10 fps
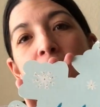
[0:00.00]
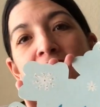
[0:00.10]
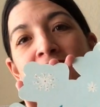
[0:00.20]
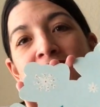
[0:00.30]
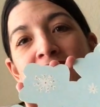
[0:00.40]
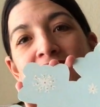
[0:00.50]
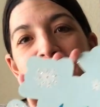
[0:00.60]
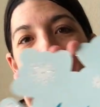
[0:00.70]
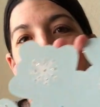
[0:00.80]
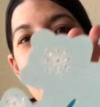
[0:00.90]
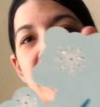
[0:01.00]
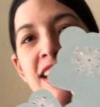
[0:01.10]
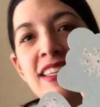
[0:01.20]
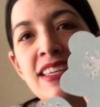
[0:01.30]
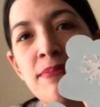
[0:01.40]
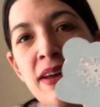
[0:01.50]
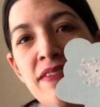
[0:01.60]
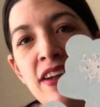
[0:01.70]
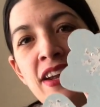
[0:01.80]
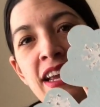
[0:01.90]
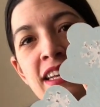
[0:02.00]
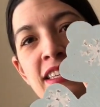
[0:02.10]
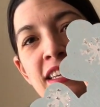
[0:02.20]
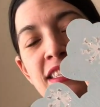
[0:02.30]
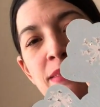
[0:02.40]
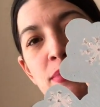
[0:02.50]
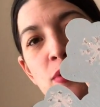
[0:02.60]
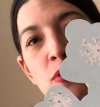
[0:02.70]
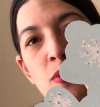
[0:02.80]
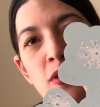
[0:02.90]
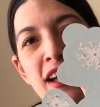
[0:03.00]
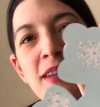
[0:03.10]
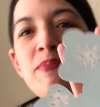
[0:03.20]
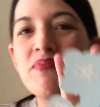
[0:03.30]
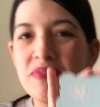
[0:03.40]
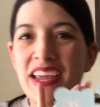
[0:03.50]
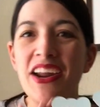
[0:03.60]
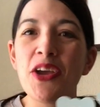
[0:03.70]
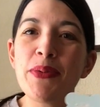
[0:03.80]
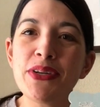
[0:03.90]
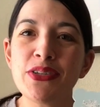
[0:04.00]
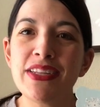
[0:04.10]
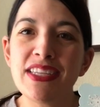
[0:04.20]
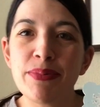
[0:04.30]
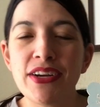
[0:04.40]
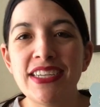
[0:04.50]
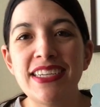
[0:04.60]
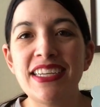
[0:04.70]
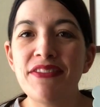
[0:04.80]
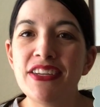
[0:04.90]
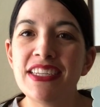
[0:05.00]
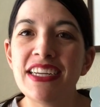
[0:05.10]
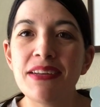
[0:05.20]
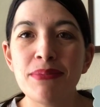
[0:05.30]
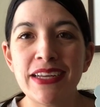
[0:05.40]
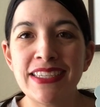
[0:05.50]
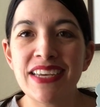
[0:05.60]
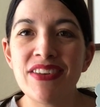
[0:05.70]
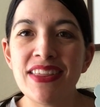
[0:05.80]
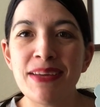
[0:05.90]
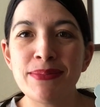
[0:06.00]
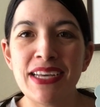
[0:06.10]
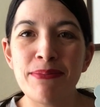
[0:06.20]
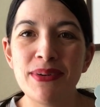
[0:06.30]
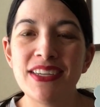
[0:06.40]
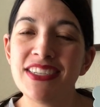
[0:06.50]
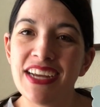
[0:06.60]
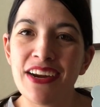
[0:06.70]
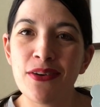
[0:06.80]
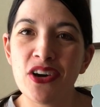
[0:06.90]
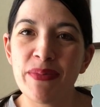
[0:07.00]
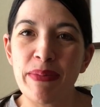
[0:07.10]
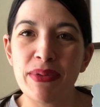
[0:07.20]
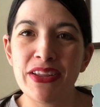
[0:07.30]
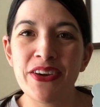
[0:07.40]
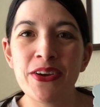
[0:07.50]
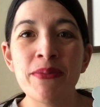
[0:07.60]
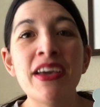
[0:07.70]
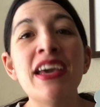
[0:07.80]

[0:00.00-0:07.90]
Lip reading: But that is it, guys. That is my very easy, simple wall art. And I hope you enjoyed this project. If you did, please give it a thumbs up, share or comment below.